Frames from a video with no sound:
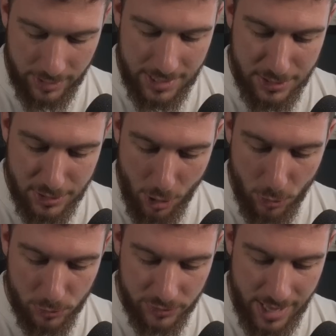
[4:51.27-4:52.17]

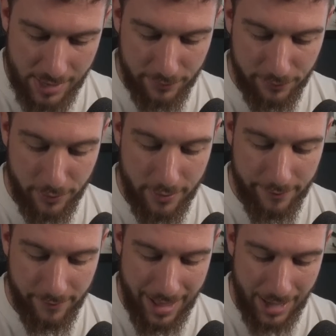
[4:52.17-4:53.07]
knows then for a
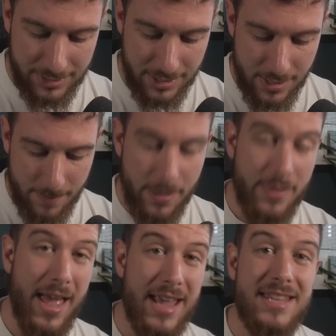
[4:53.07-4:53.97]
fact that
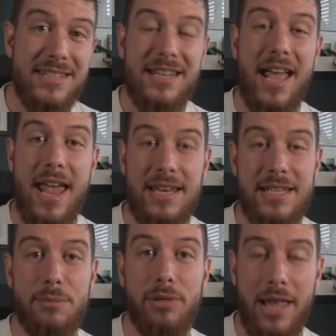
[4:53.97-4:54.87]
there isn't
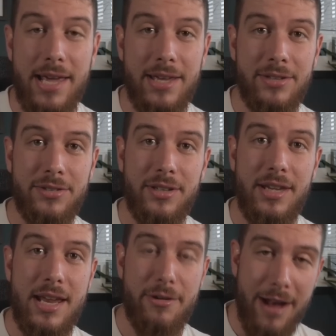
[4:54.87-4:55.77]
any players
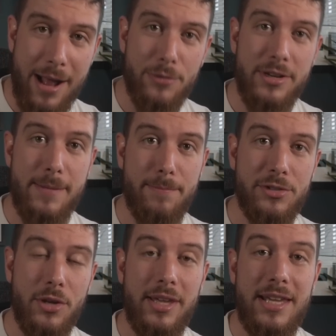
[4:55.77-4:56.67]
around him
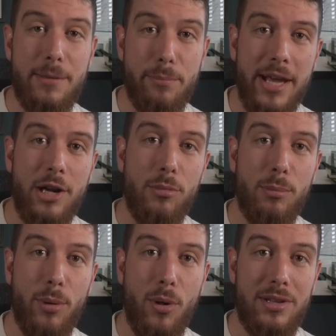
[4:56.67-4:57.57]
so that he can pick up the
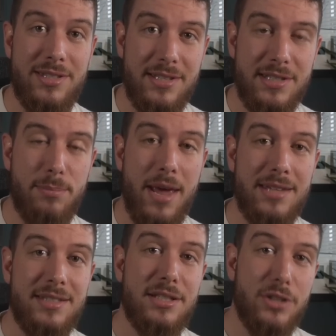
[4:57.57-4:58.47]
ball. He's in
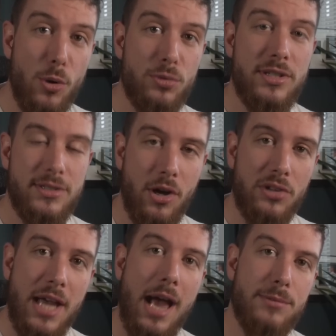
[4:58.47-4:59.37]
space and he knows he's got
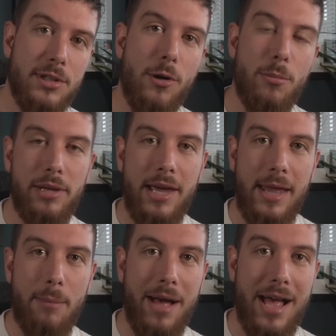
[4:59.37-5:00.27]
time to go and play
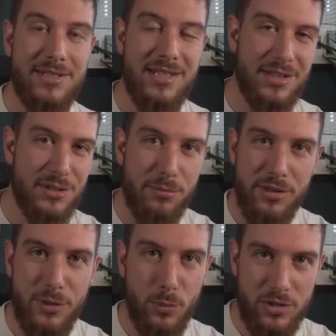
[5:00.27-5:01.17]
that pass, and that's
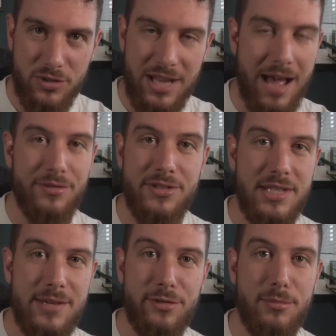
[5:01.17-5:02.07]
something that we just haven't
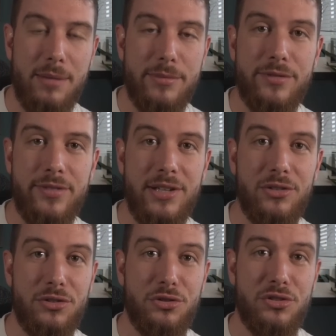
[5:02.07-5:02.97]
seen from our
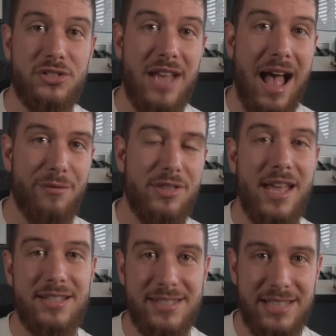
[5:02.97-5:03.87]
midfielders, just having
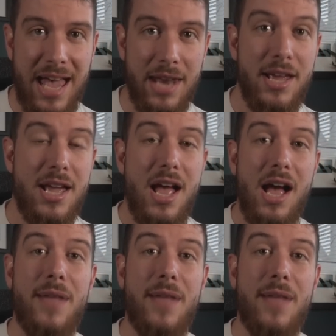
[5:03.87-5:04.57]
that scan. And